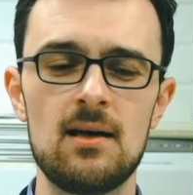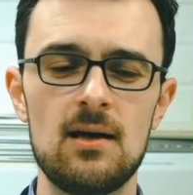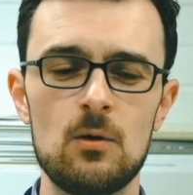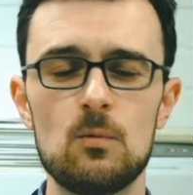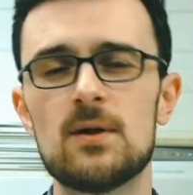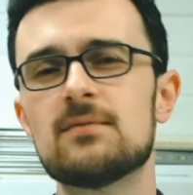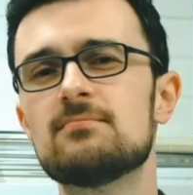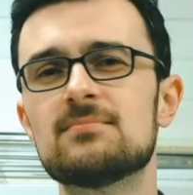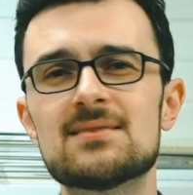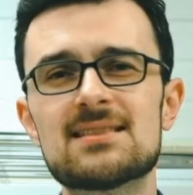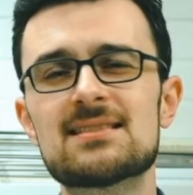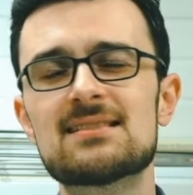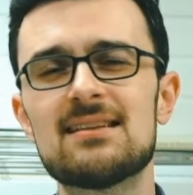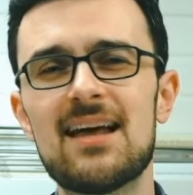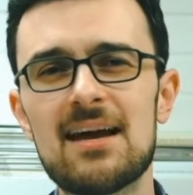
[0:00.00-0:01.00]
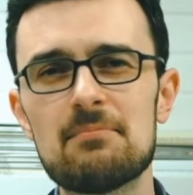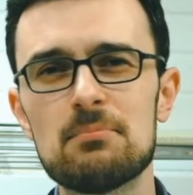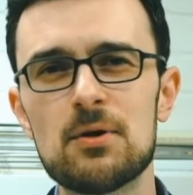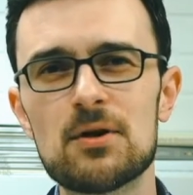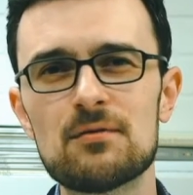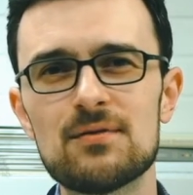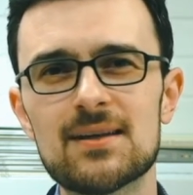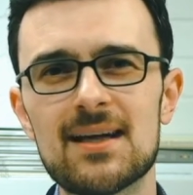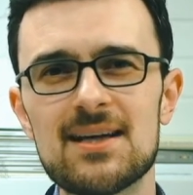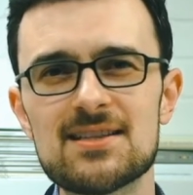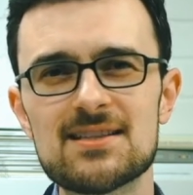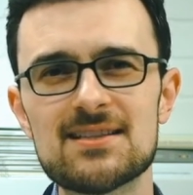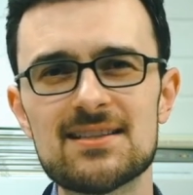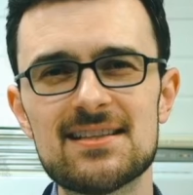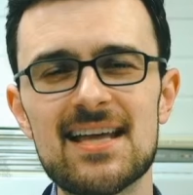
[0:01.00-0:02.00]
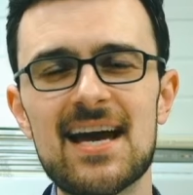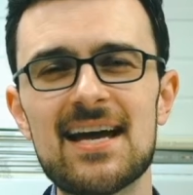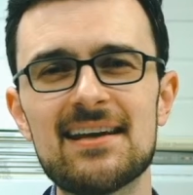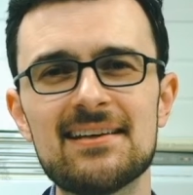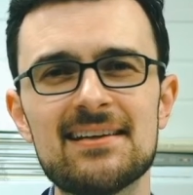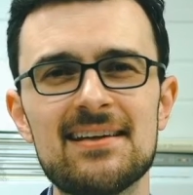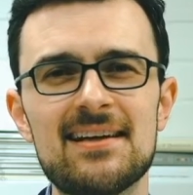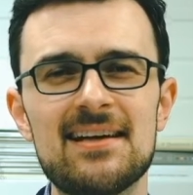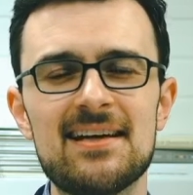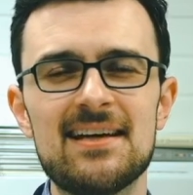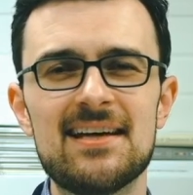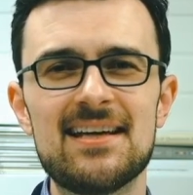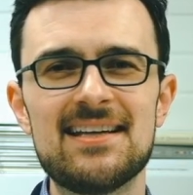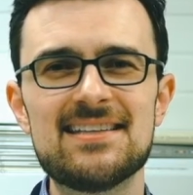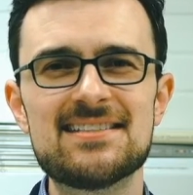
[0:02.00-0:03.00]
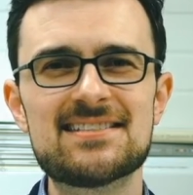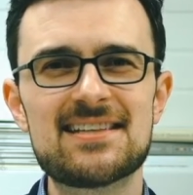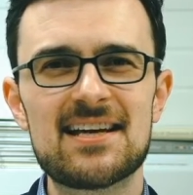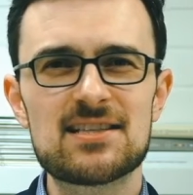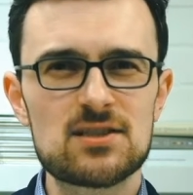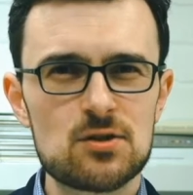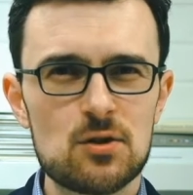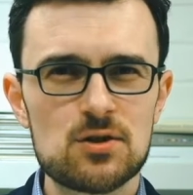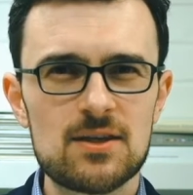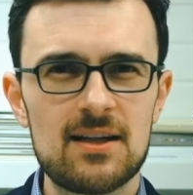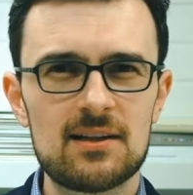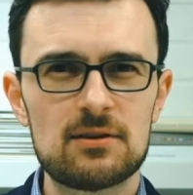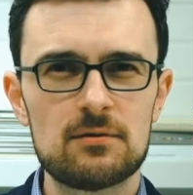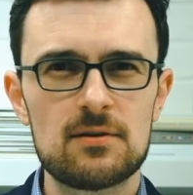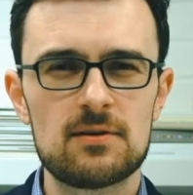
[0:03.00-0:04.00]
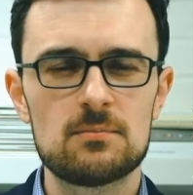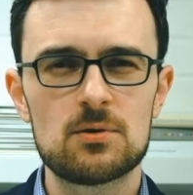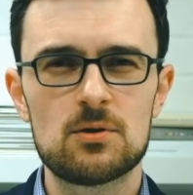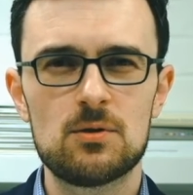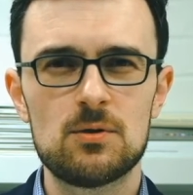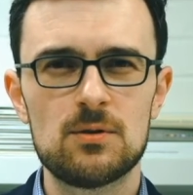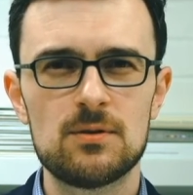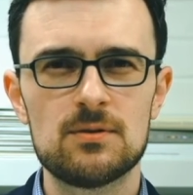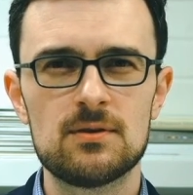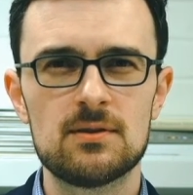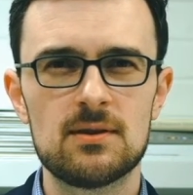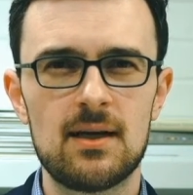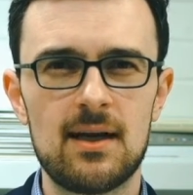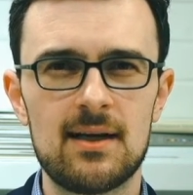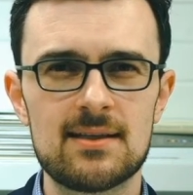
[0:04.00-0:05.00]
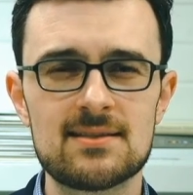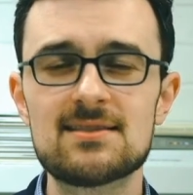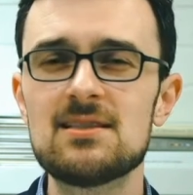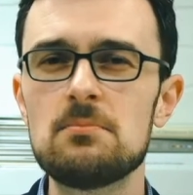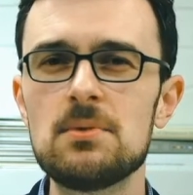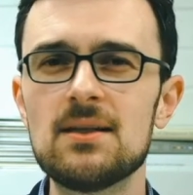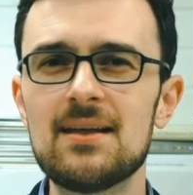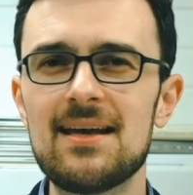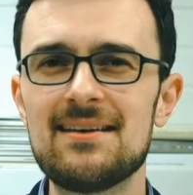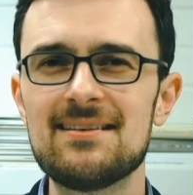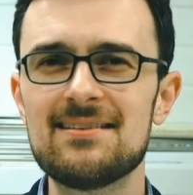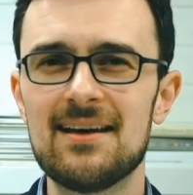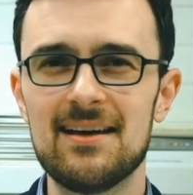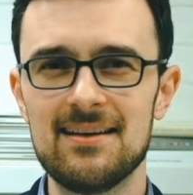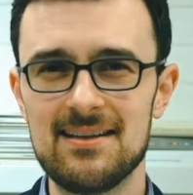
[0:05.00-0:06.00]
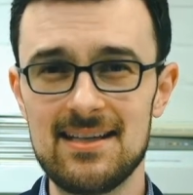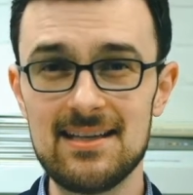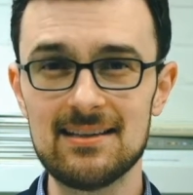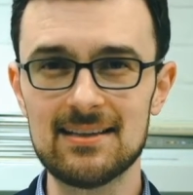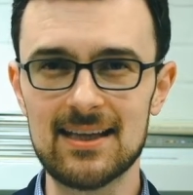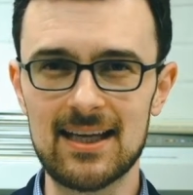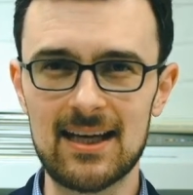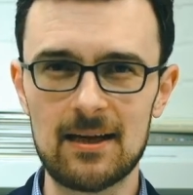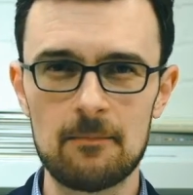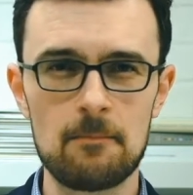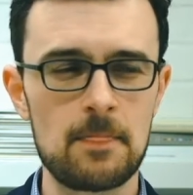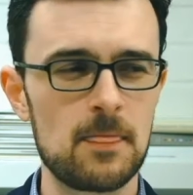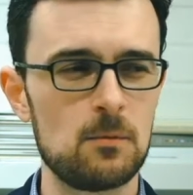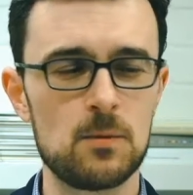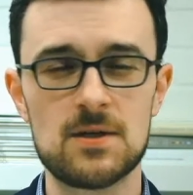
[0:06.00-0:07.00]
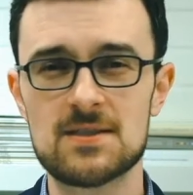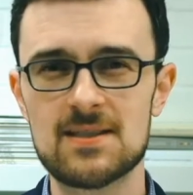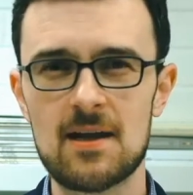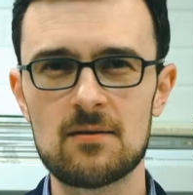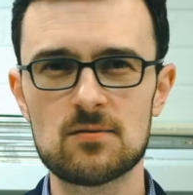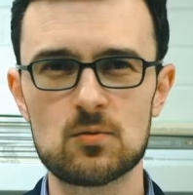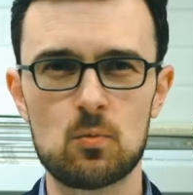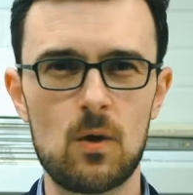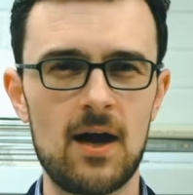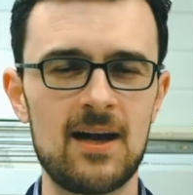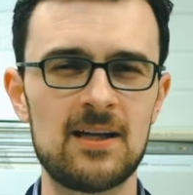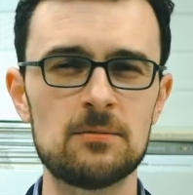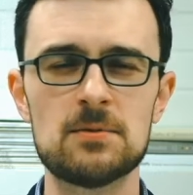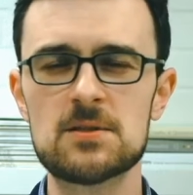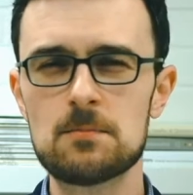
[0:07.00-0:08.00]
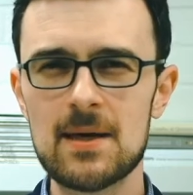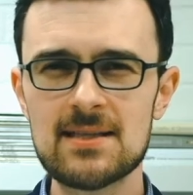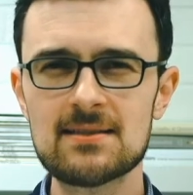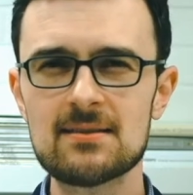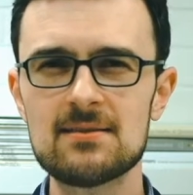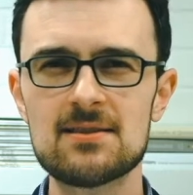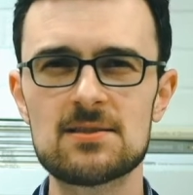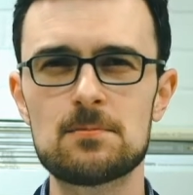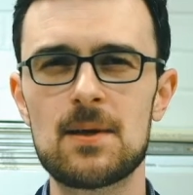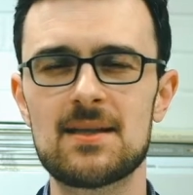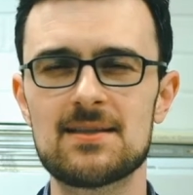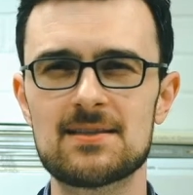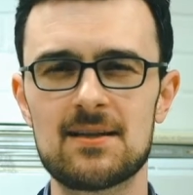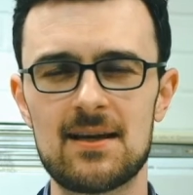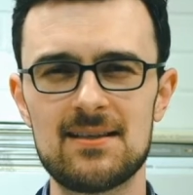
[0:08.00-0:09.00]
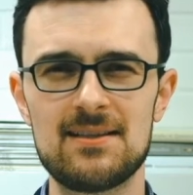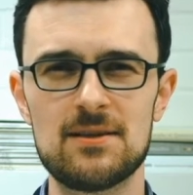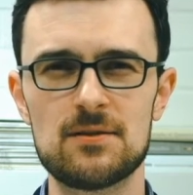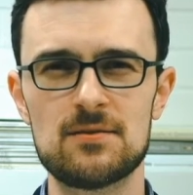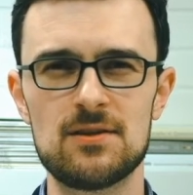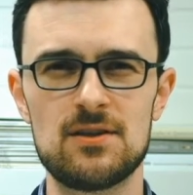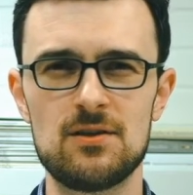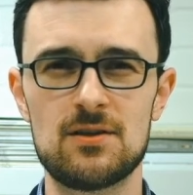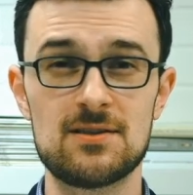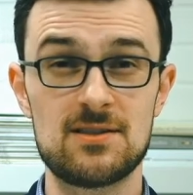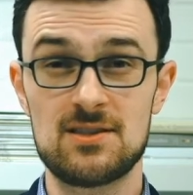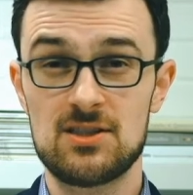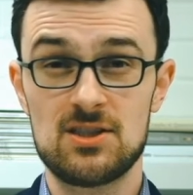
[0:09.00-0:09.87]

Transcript: One slight modification to that is a search algorithm called simulated annealing, which sounds wild, but it's basically just about this idea that you could